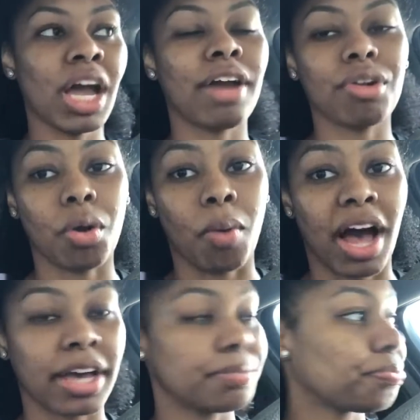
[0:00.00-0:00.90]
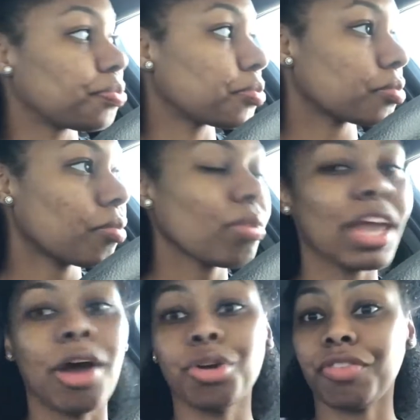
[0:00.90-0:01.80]
I don't know why.
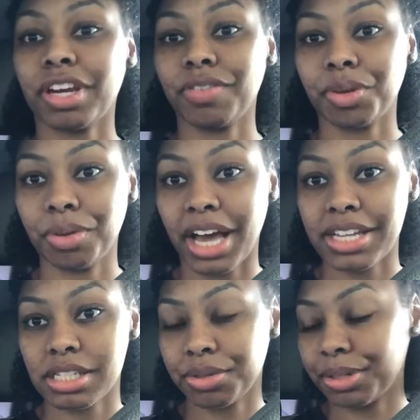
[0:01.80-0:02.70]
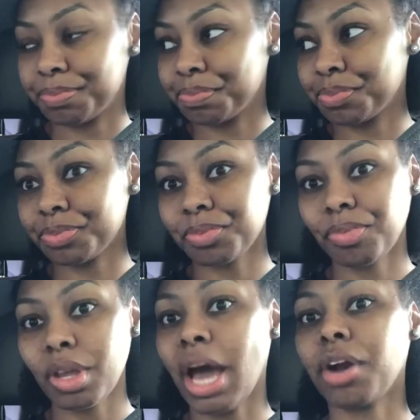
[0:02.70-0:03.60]
I don't know if any of you guys do it.
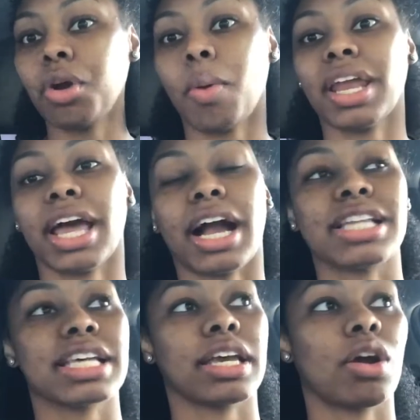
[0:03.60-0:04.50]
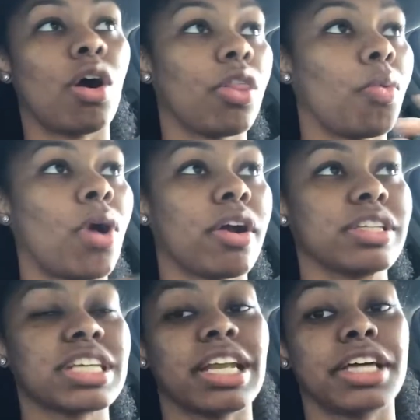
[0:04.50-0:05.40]
I don't know why. Like I take in all the water
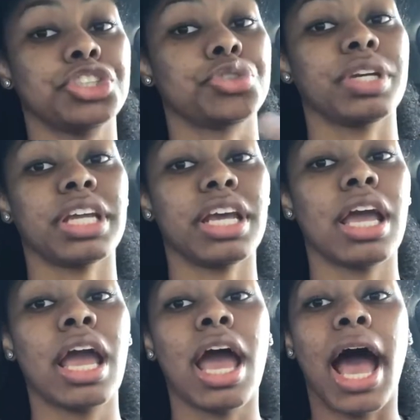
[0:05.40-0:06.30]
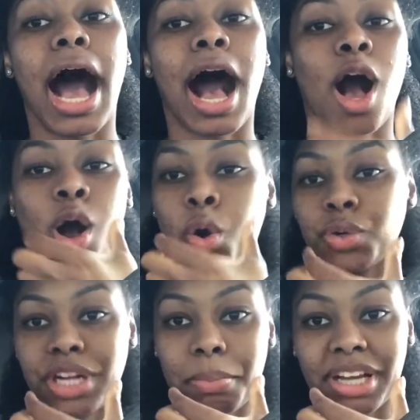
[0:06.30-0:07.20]
instead of like drinking it, I
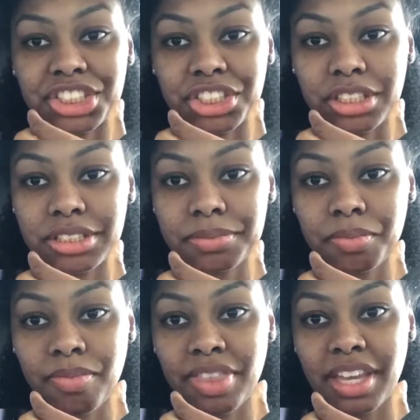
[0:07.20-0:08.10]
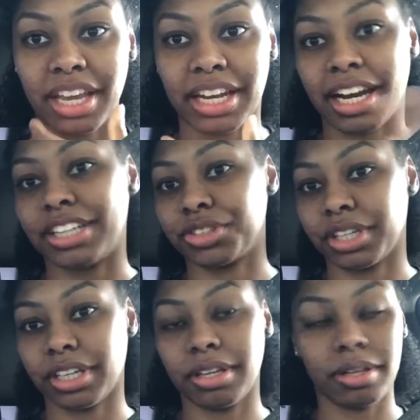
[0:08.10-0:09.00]
hold it in my cheeks and then I
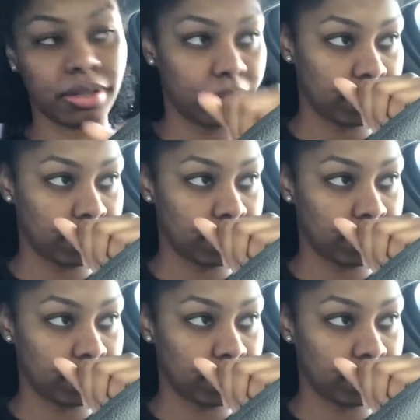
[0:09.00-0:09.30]
drink it.